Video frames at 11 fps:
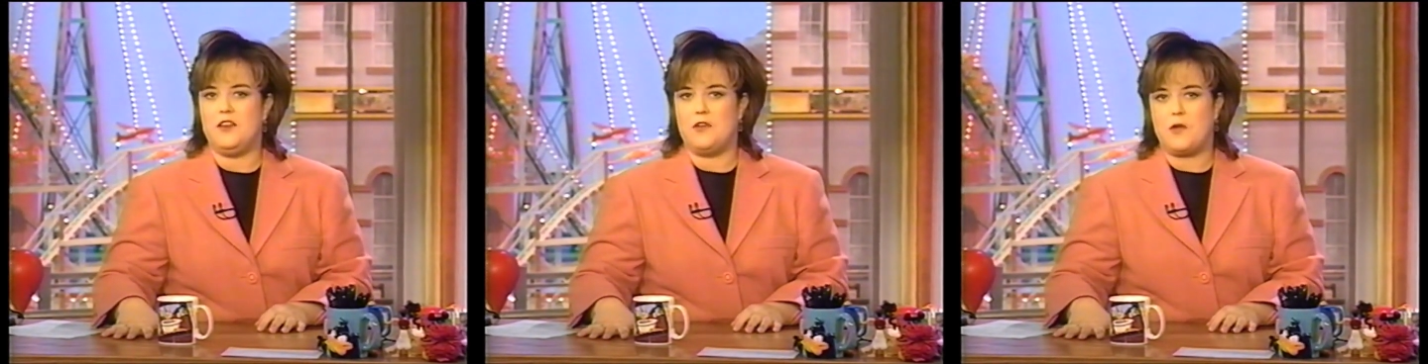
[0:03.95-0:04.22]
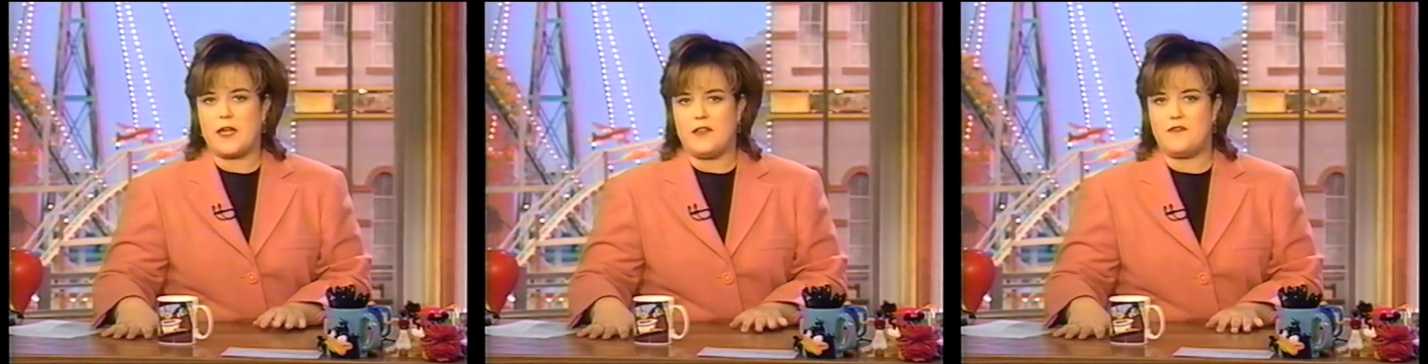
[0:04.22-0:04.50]
you'll
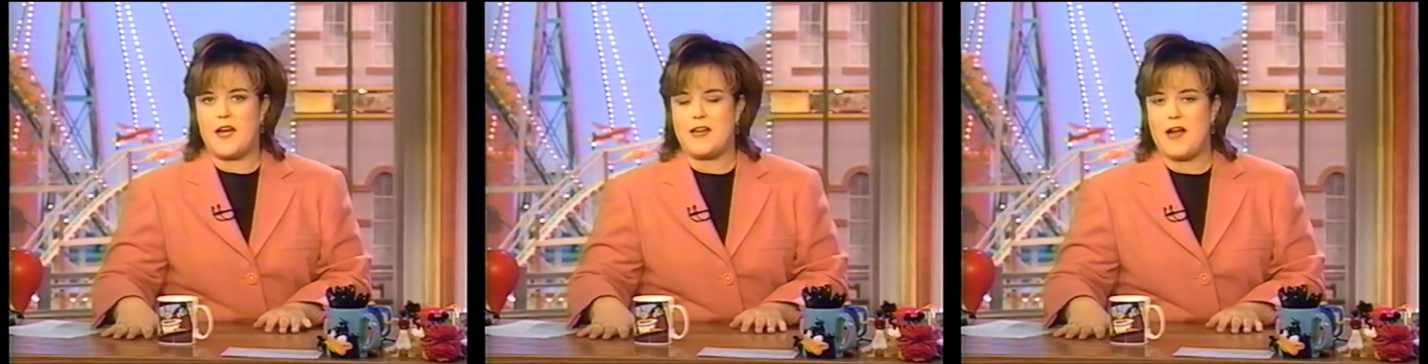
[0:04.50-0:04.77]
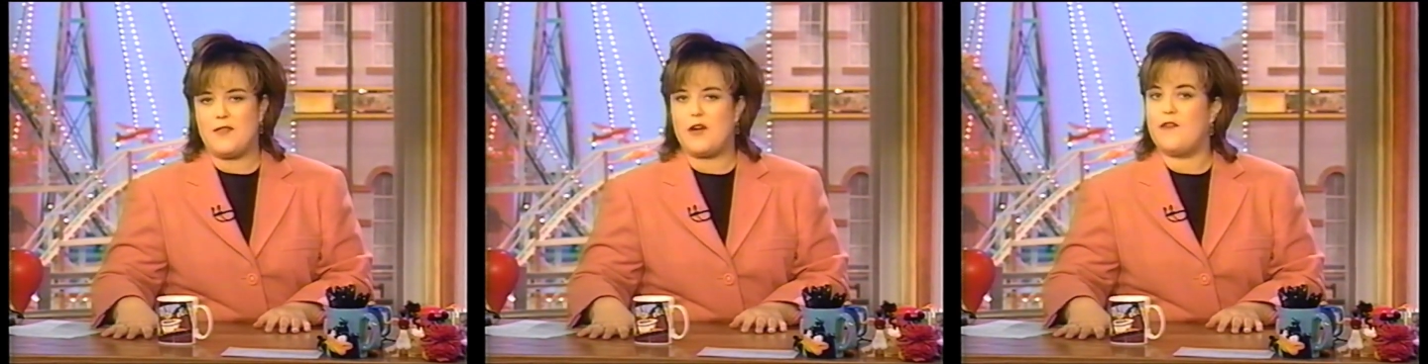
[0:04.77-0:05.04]
quickly find
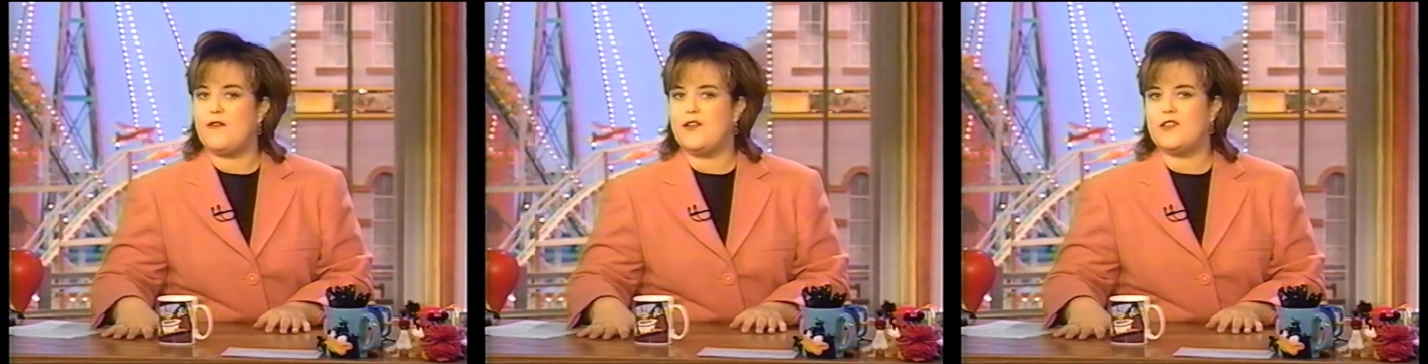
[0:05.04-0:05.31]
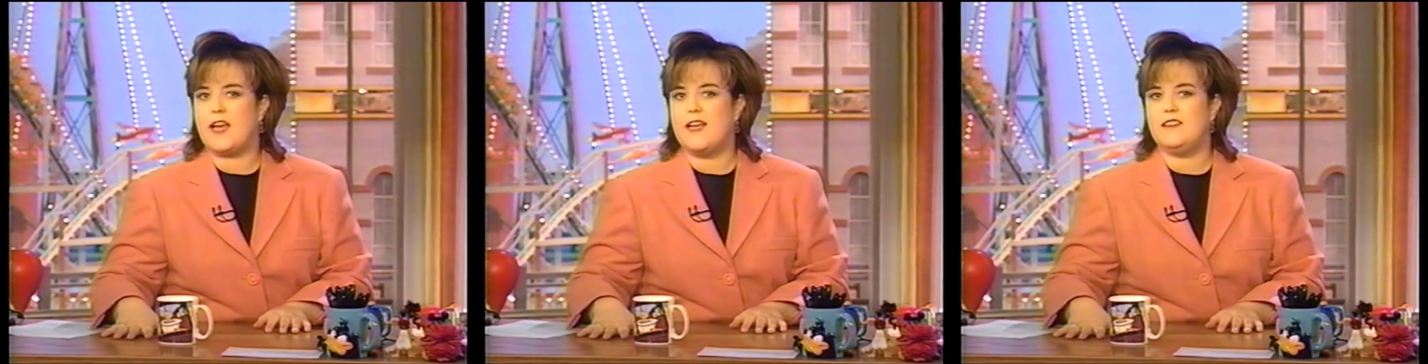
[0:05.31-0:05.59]
out that our
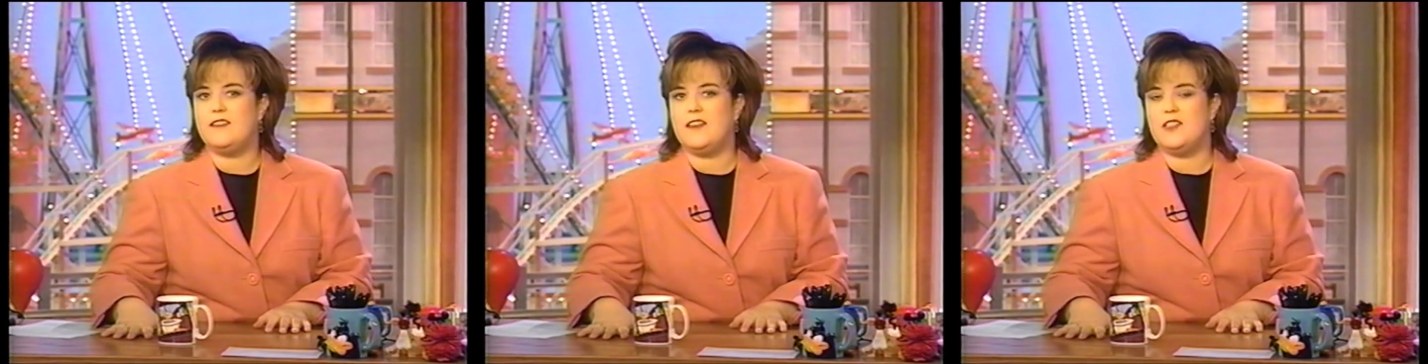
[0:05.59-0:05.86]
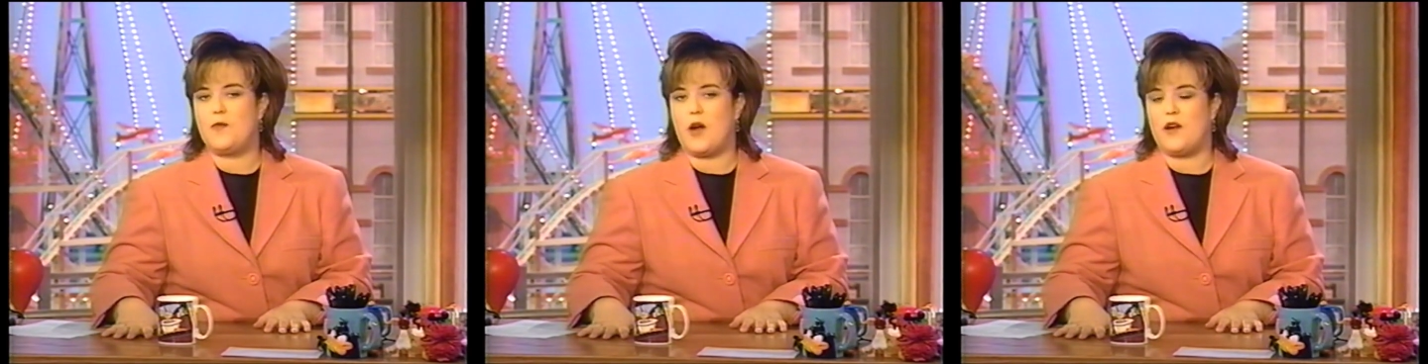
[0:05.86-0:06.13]
first guest
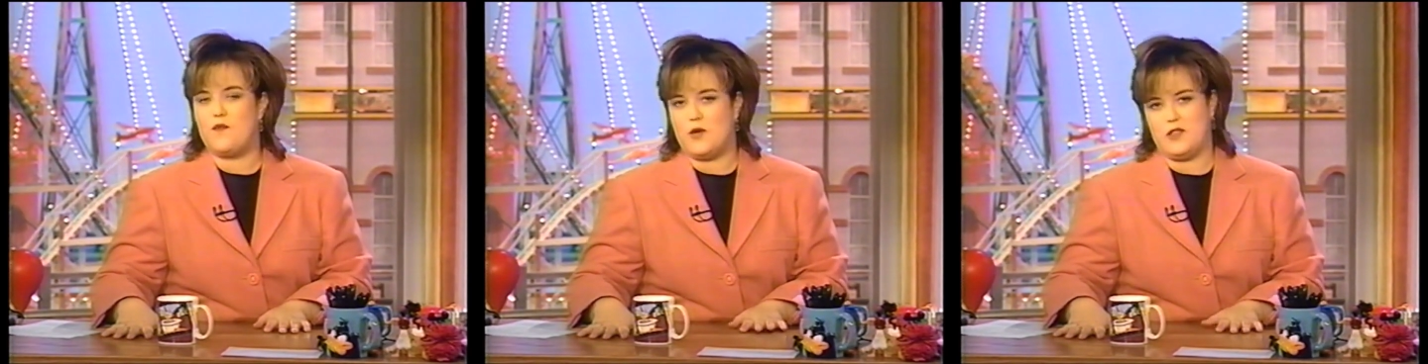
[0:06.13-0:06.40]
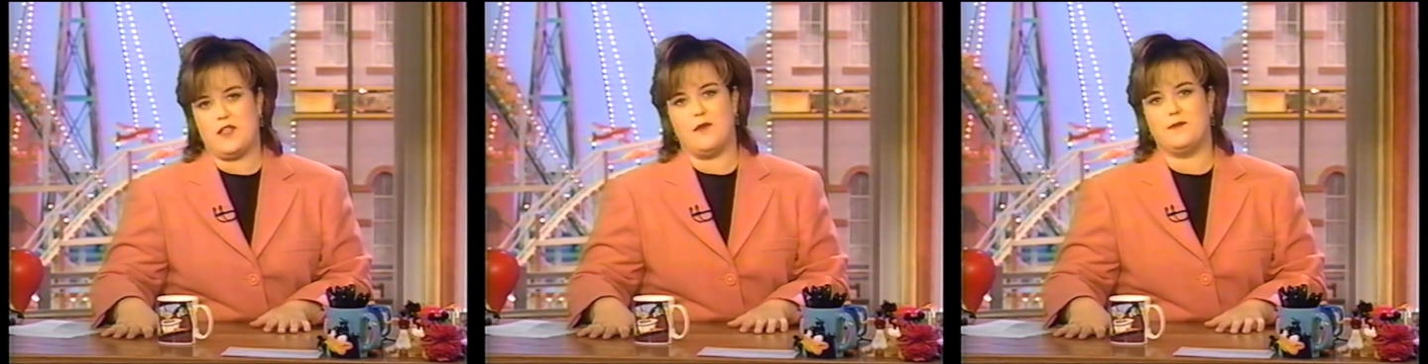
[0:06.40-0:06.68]
is part of
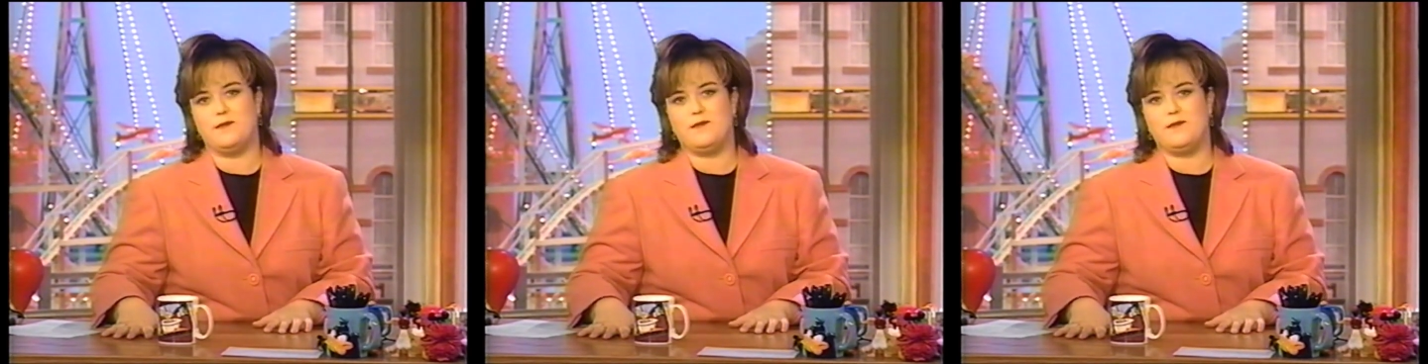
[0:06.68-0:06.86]
most of them.